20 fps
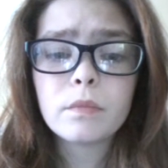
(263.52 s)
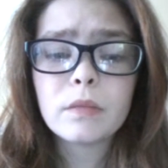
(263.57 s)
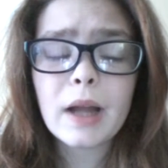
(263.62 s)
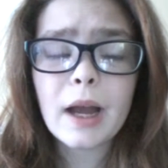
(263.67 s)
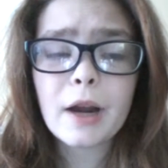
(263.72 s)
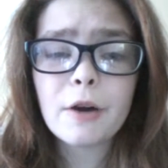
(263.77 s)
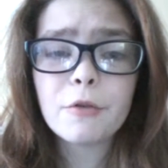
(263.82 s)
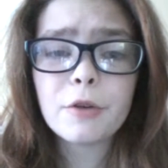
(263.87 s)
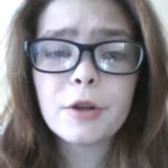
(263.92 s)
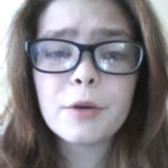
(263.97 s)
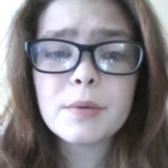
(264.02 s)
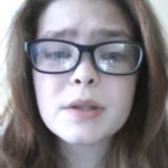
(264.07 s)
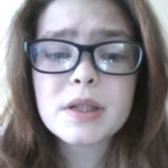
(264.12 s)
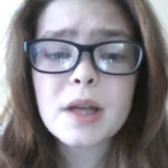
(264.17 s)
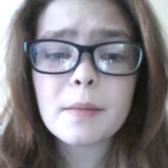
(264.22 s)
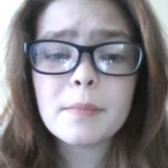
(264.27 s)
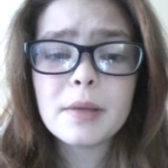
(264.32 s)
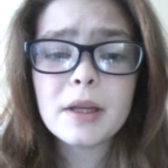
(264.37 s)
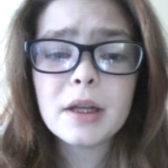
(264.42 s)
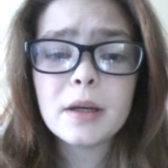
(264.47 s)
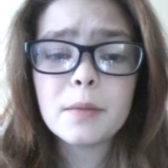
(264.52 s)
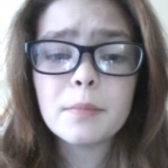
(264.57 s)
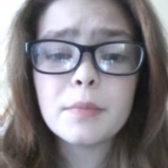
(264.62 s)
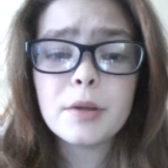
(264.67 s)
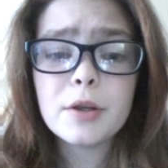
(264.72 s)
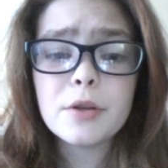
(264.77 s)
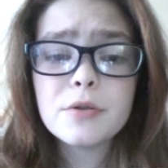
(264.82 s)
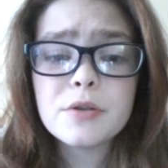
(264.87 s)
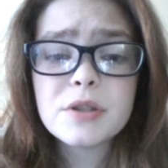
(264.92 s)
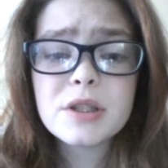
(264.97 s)
not only was I being
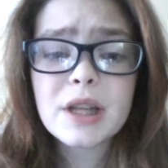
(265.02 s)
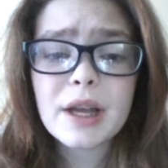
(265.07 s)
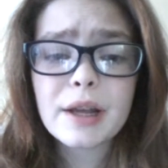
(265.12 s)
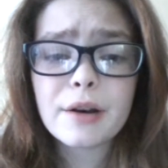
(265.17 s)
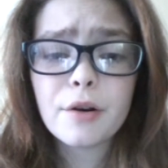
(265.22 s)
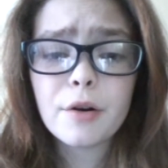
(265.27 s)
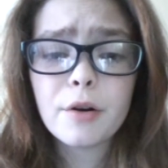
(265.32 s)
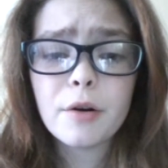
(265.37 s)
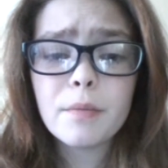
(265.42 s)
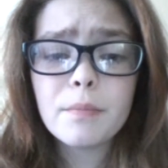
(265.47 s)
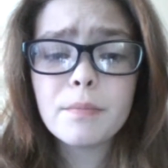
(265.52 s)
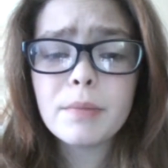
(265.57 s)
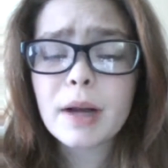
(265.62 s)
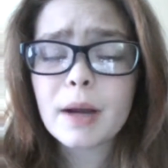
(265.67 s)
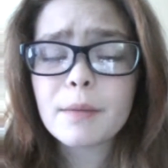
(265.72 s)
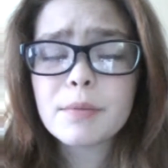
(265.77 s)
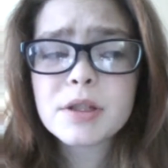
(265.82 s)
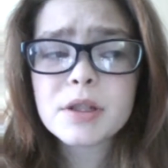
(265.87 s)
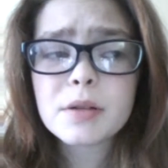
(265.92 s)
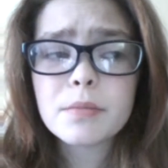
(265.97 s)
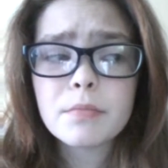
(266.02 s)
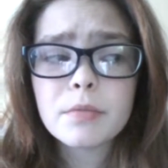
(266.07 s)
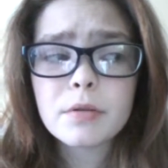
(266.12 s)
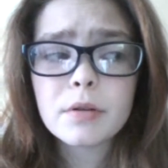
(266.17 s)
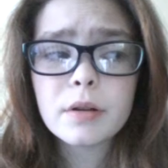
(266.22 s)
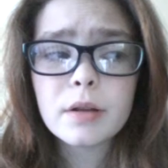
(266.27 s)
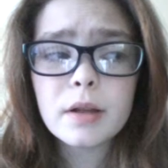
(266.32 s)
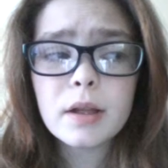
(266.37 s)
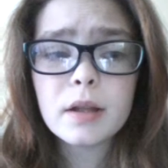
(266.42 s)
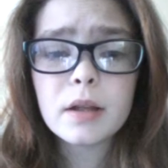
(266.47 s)
abused at home, but I was
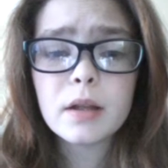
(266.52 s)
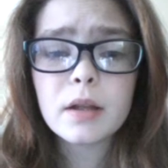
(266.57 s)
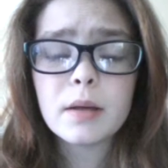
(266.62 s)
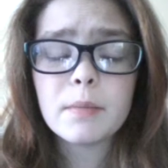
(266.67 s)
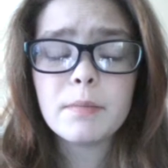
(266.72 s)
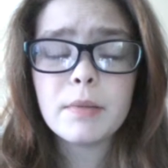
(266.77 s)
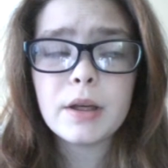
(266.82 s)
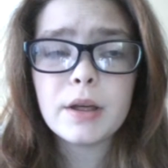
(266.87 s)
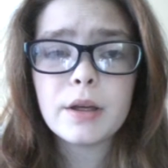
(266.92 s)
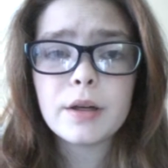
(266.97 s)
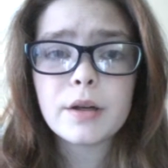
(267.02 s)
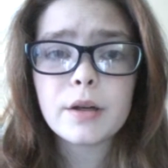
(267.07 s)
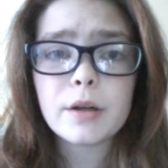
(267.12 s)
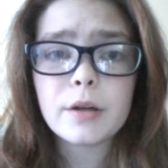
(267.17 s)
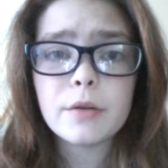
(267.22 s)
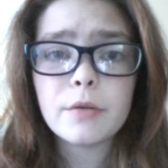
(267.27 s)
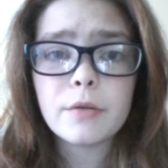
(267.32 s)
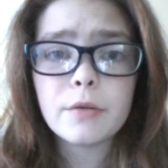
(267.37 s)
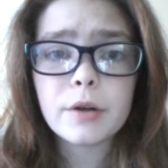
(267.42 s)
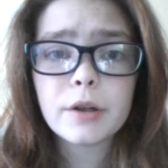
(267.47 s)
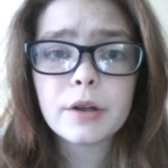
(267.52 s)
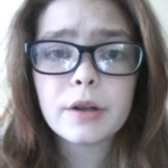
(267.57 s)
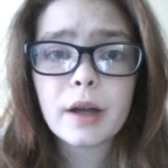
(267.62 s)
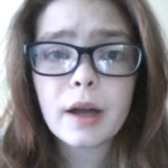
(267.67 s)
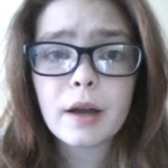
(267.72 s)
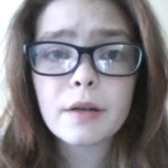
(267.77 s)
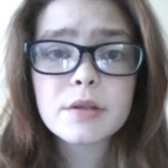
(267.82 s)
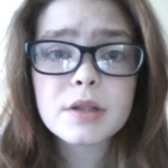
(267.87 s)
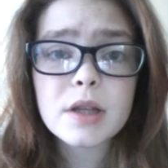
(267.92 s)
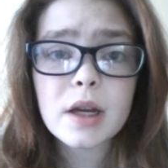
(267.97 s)
completely being ignored
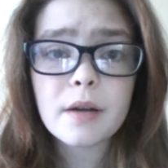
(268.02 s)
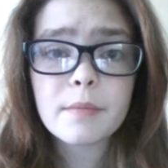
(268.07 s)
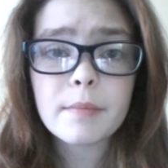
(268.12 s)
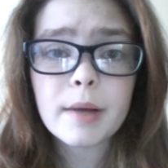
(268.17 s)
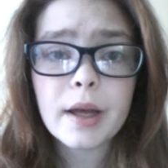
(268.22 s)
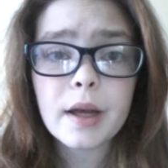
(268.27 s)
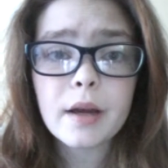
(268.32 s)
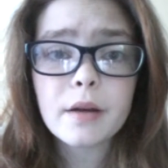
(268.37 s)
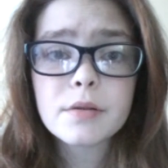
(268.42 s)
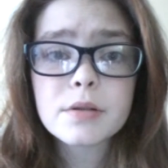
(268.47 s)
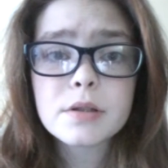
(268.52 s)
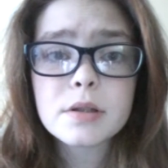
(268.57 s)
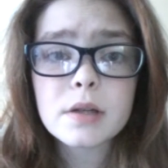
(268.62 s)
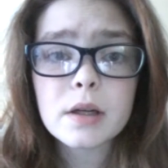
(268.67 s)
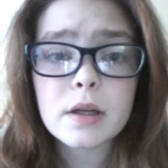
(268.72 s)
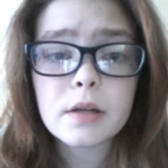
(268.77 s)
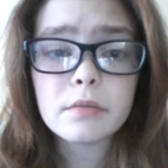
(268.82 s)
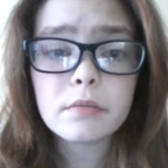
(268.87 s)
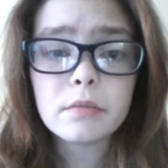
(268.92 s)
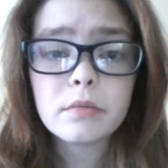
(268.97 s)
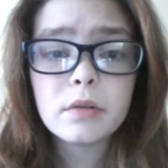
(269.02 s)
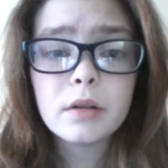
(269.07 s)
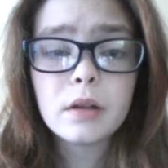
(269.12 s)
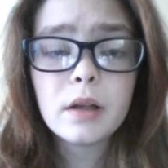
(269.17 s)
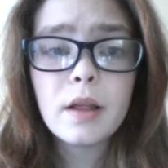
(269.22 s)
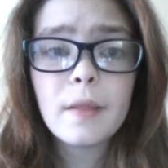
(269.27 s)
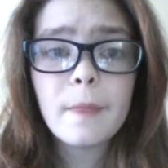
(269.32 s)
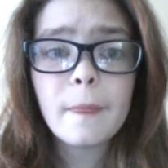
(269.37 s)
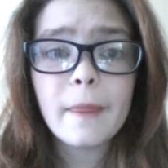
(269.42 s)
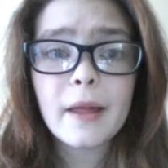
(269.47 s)
outside of my house, and
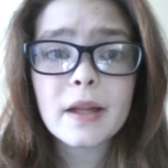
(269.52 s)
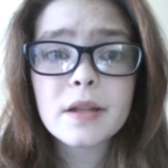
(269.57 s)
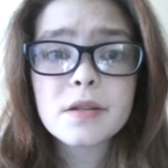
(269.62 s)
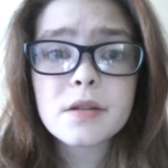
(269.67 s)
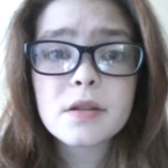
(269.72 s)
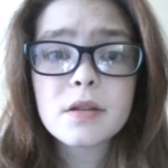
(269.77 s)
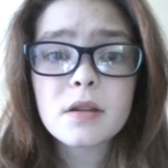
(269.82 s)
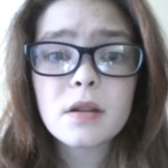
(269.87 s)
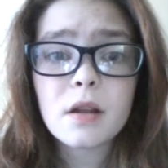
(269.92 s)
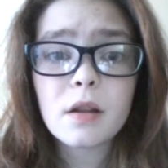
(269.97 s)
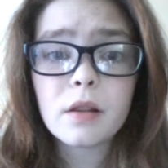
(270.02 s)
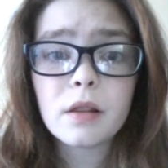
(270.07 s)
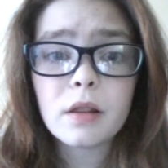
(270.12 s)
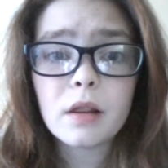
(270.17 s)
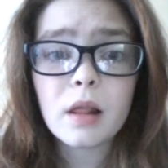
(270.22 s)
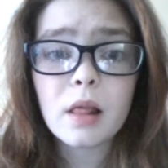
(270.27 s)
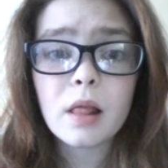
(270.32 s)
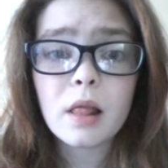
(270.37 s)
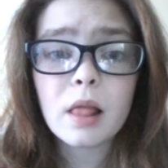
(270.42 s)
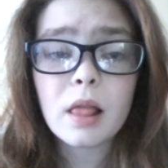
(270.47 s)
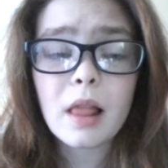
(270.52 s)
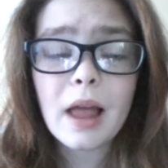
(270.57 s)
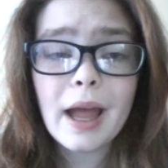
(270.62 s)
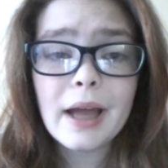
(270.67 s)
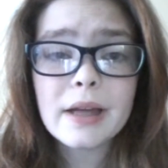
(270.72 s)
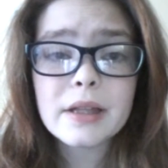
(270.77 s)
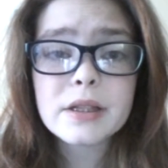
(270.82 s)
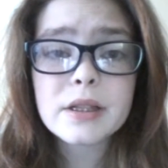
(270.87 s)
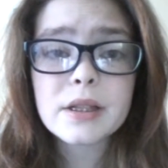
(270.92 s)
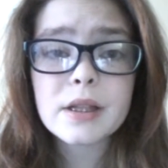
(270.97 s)
that's the
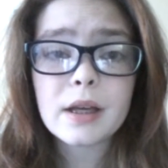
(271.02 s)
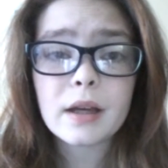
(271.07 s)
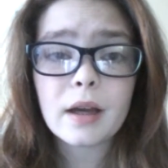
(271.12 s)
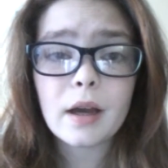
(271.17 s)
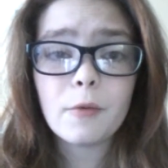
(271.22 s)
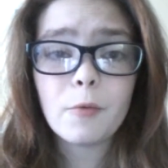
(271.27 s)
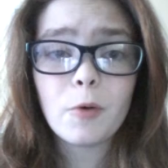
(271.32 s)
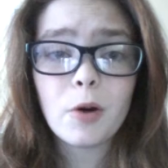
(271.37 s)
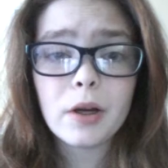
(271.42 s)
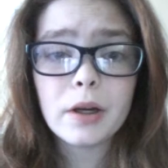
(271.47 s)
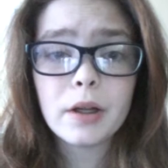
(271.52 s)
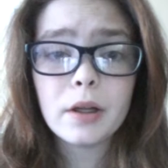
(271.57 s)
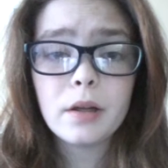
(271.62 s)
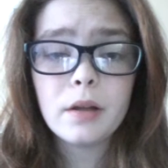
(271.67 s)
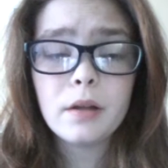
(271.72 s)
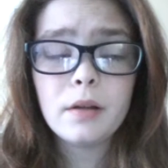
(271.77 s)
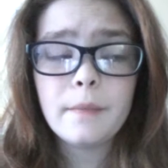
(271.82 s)
last thing I wanted.